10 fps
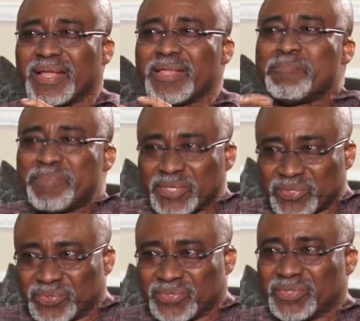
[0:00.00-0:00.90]

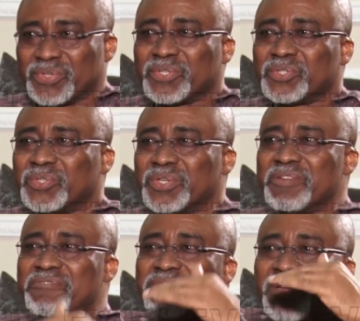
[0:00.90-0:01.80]
impetus to
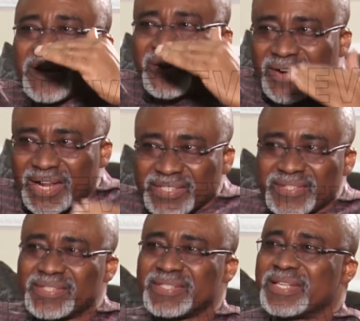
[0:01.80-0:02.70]
the federal
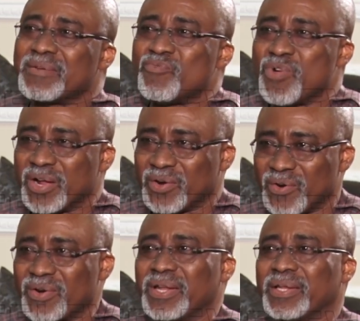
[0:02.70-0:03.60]
system we are
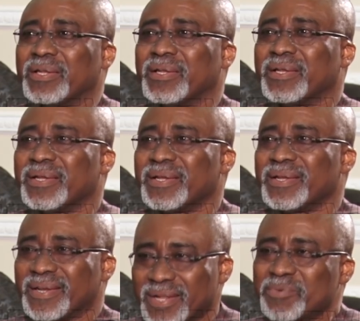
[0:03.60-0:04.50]
running,
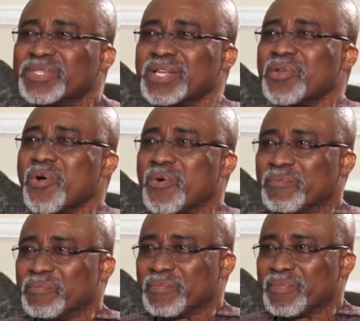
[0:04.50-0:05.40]
they will say no.
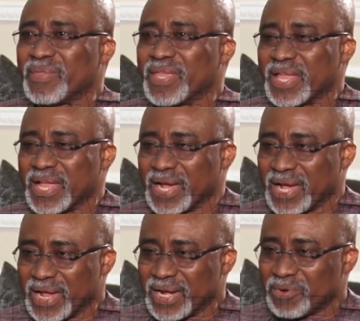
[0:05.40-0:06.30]

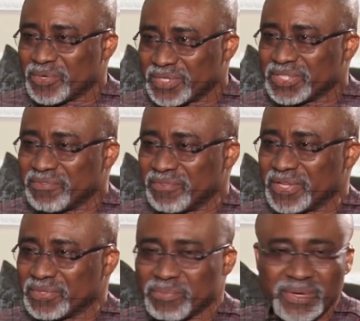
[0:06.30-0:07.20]
And I will just give you
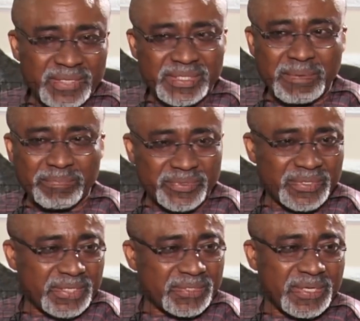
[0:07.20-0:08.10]
a small example
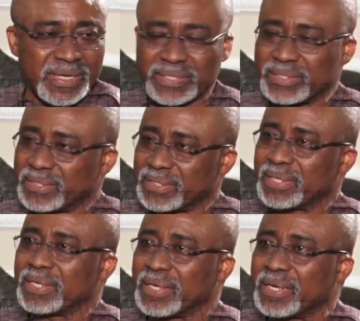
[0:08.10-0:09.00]
so that you can
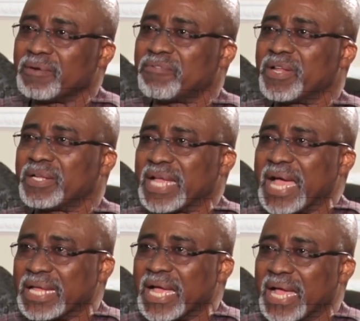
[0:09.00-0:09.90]
reflect.
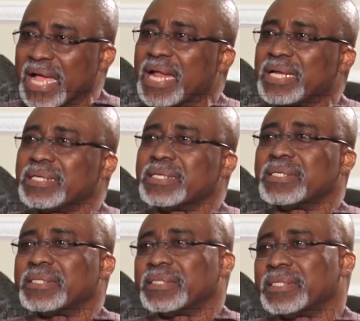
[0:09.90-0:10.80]
I had
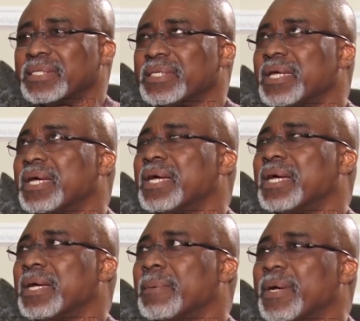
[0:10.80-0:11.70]

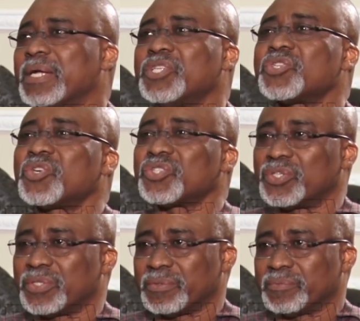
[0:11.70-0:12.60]
a discussion